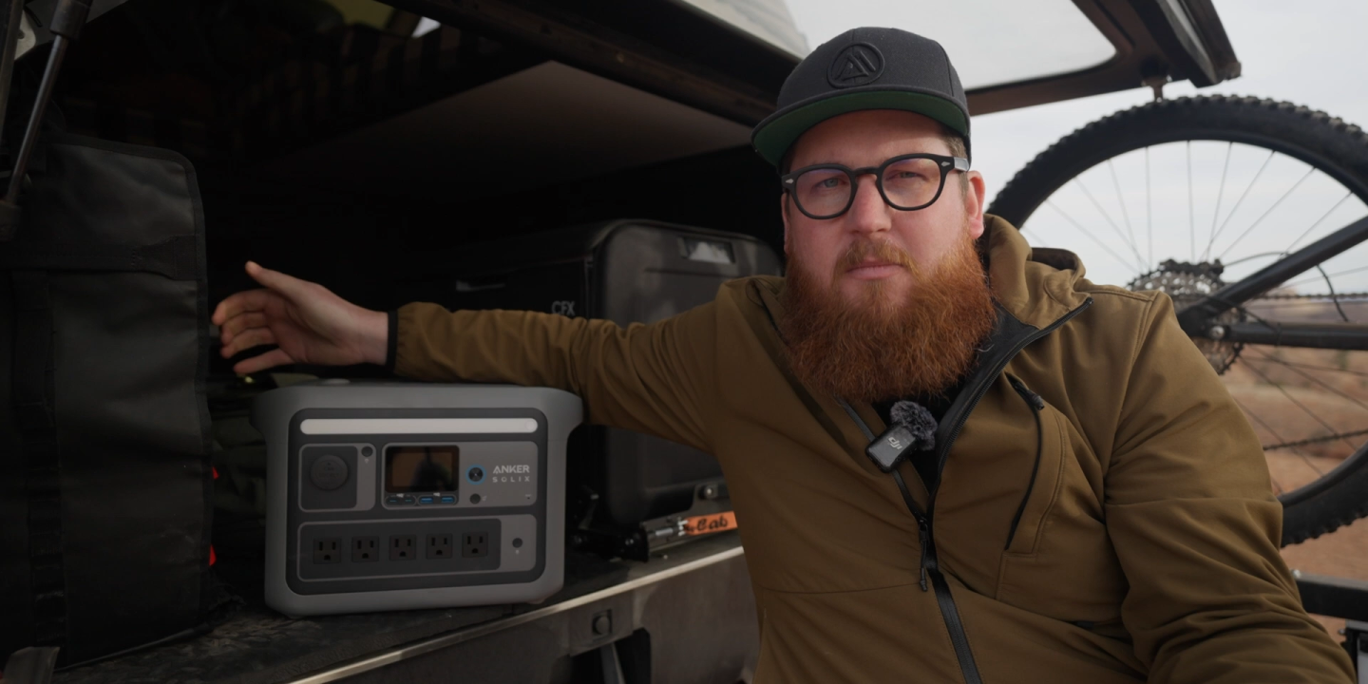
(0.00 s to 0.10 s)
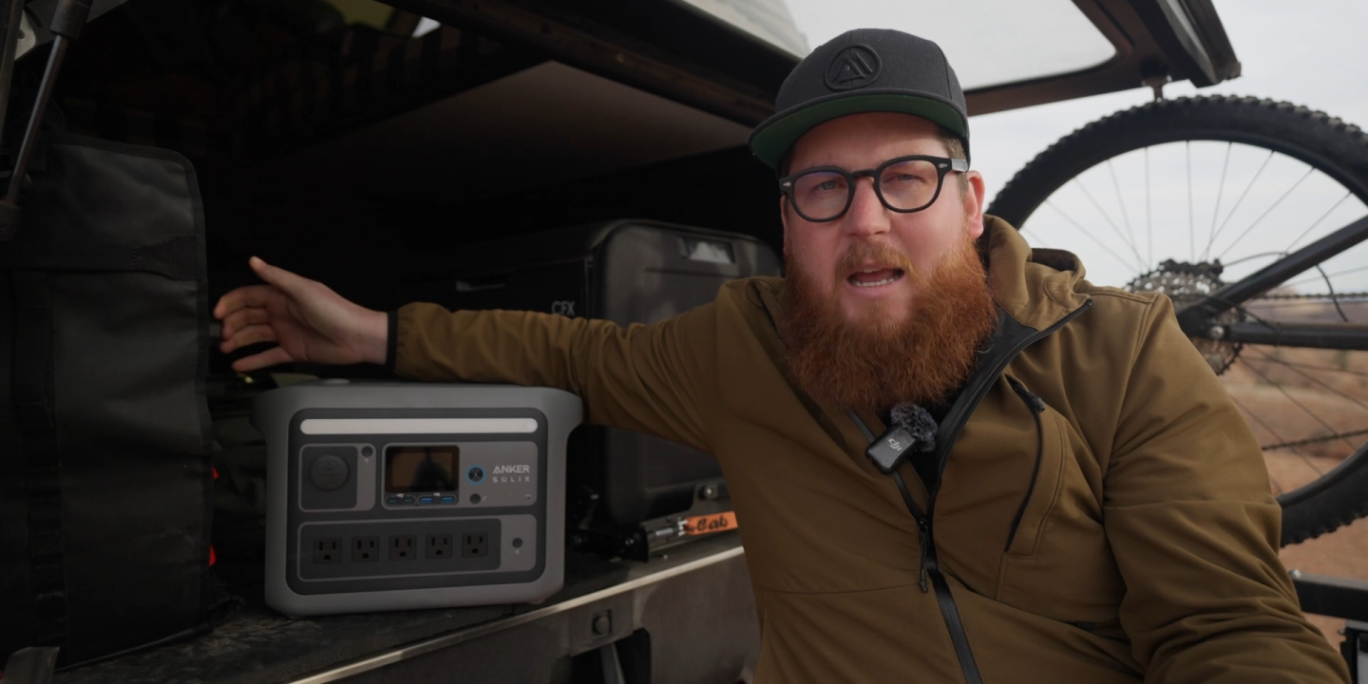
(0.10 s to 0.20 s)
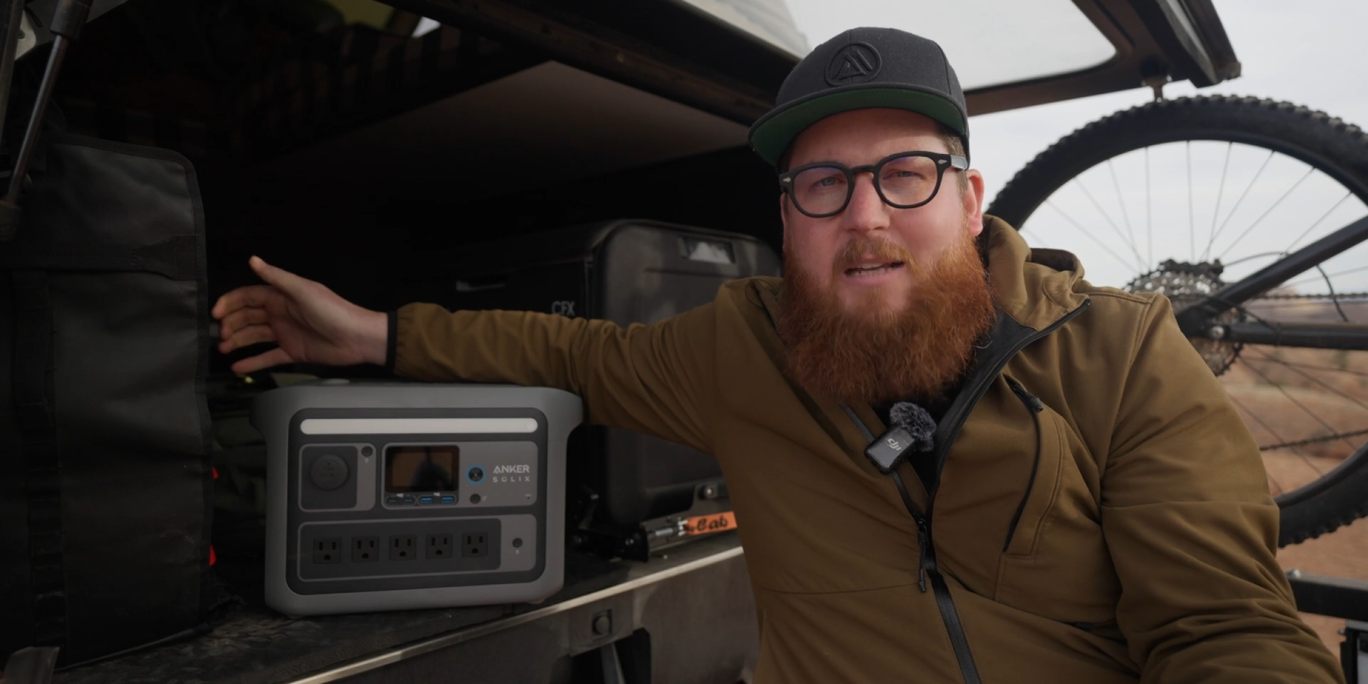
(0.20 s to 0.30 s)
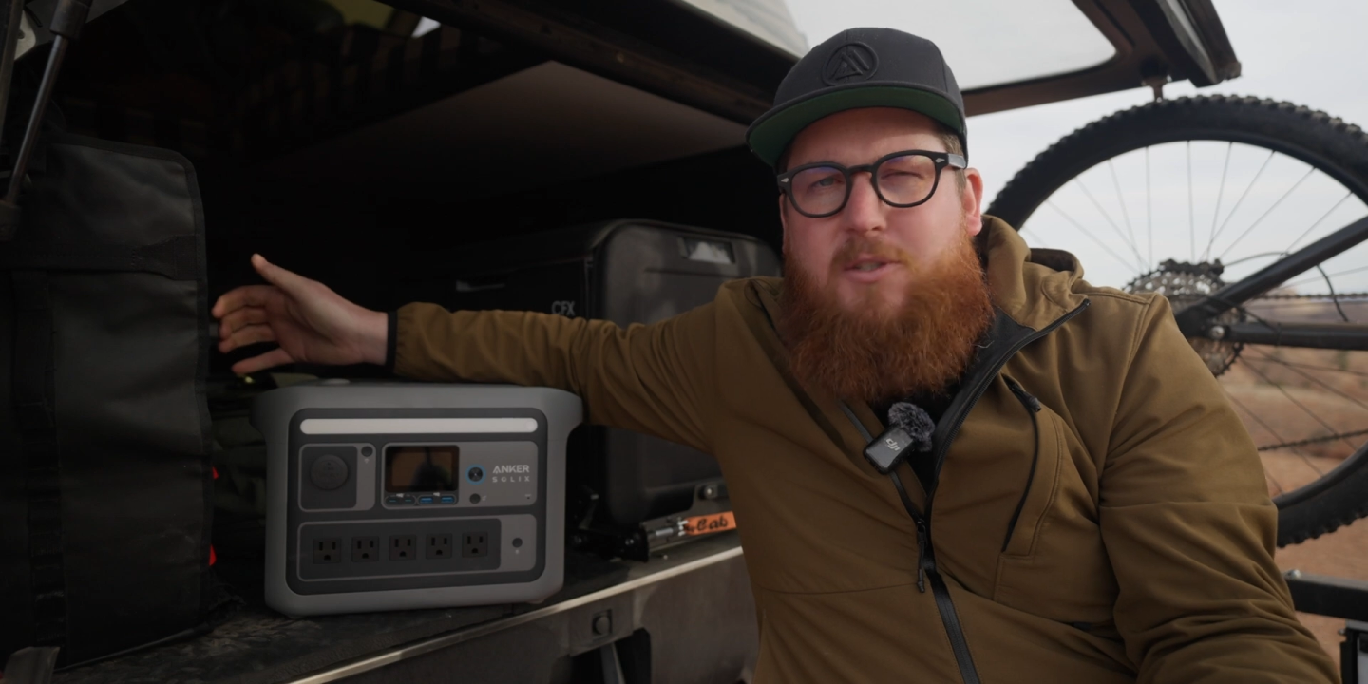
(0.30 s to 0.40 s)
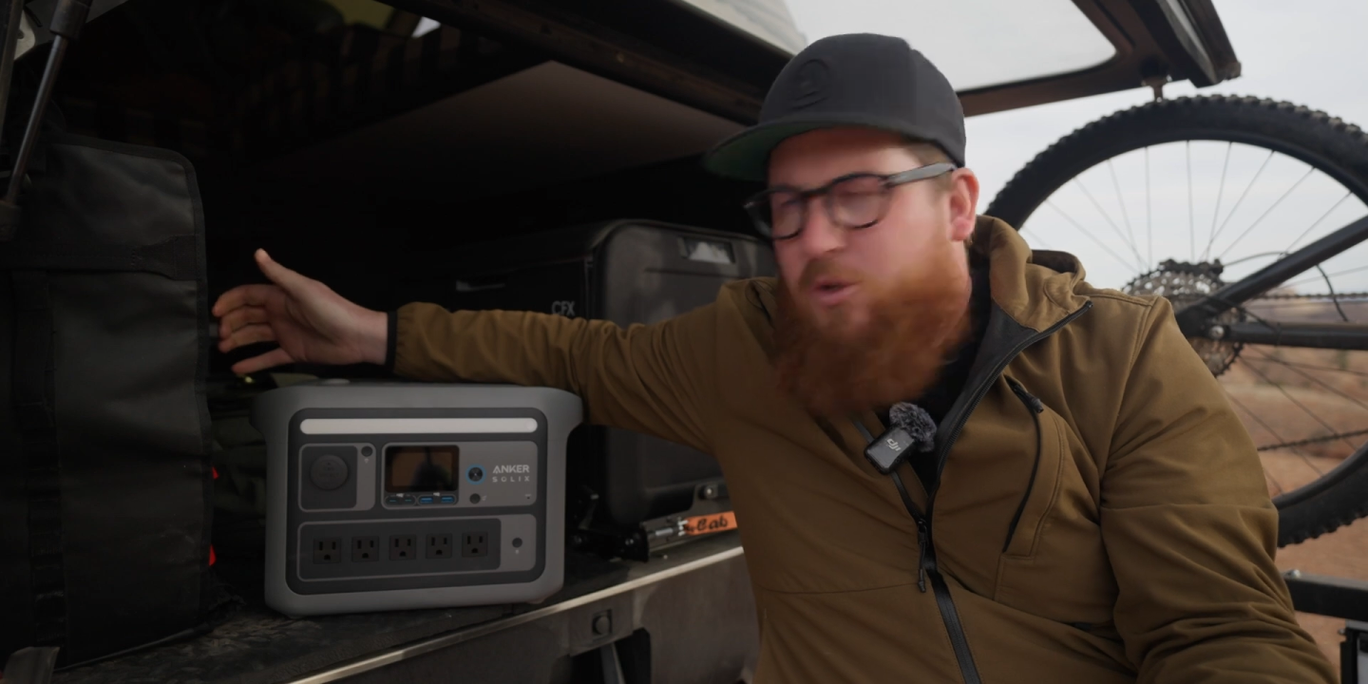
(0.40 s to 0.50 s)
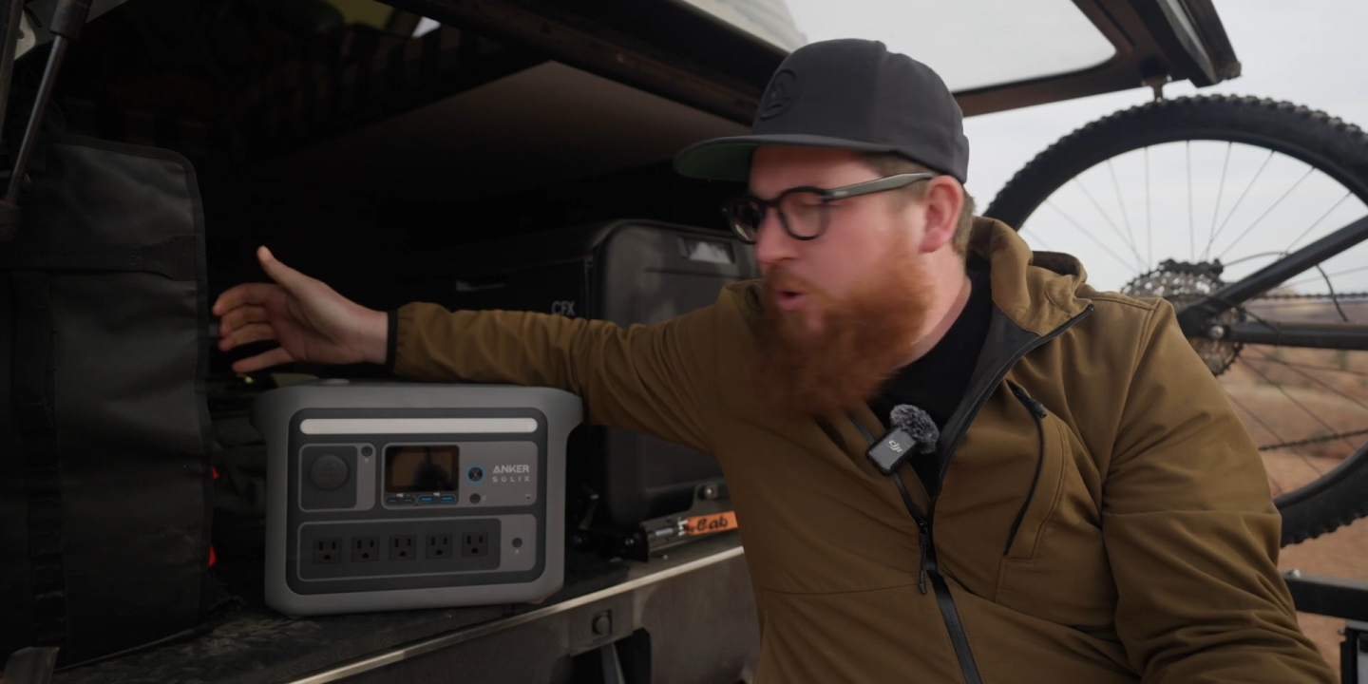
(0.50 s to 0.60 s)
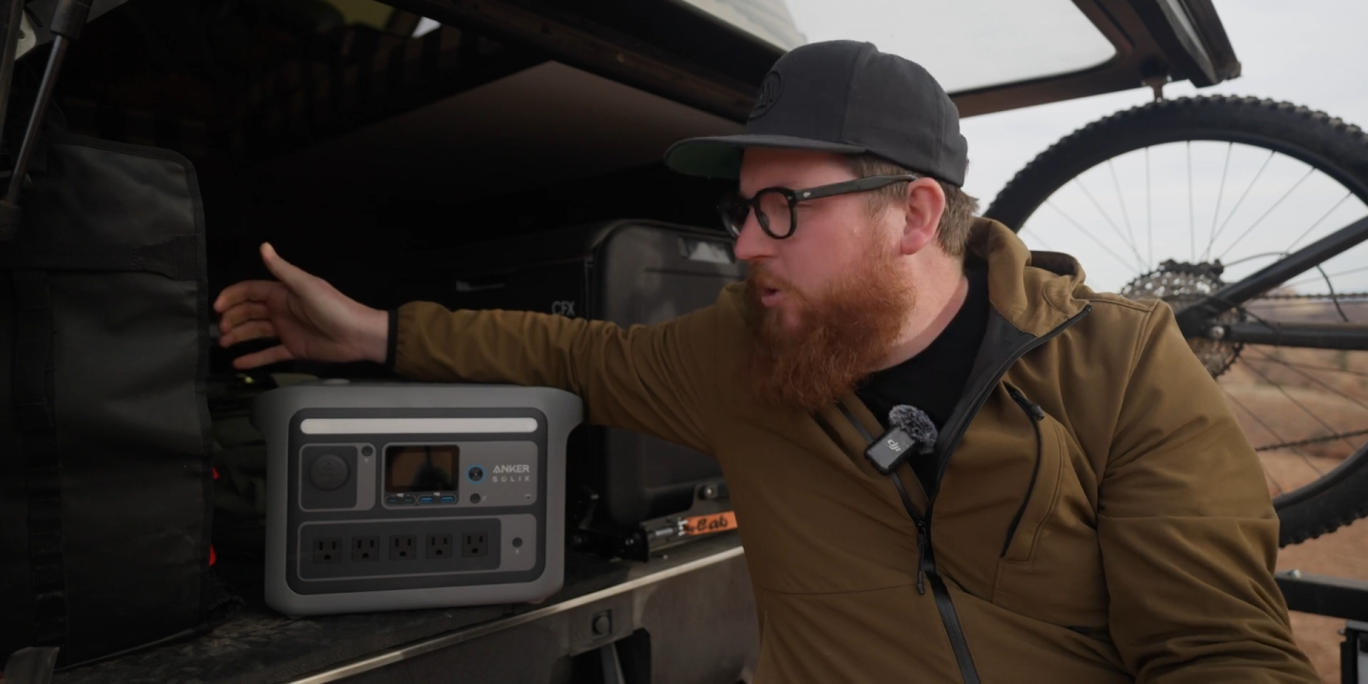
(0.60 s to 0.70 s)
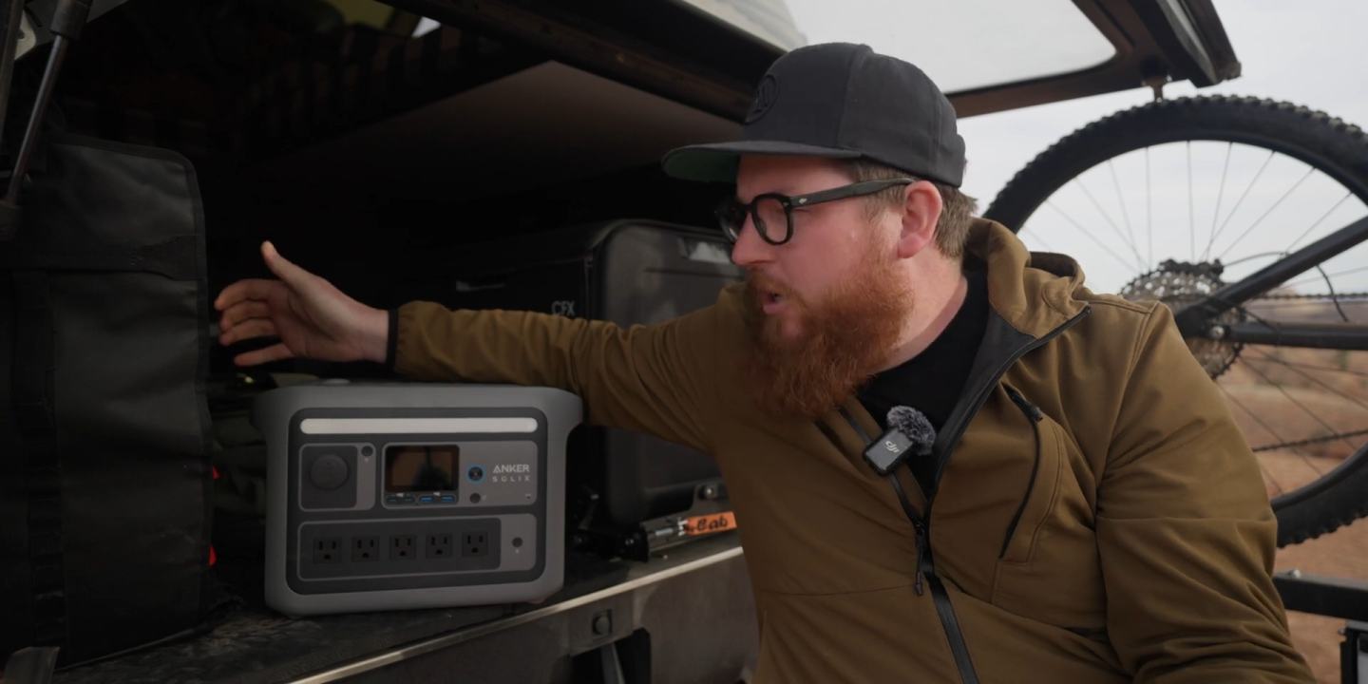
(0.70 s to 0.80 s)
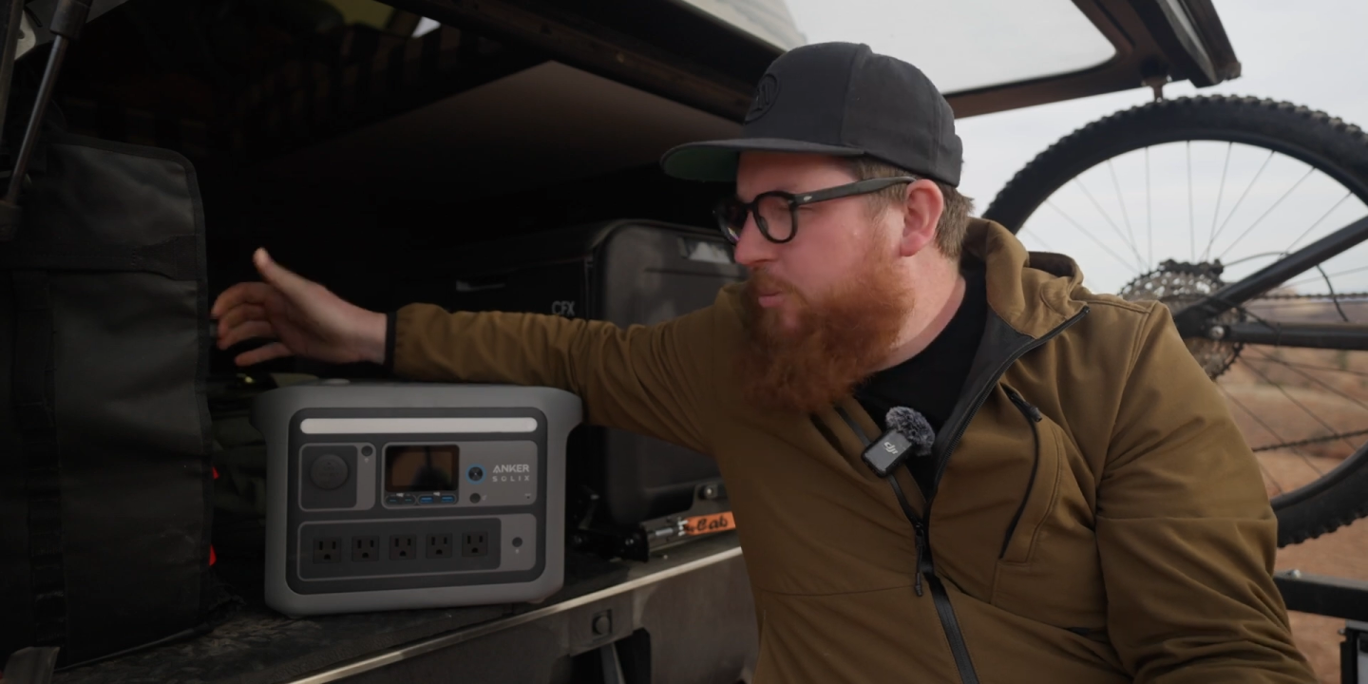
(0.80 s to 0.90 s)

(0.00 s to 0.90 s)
externally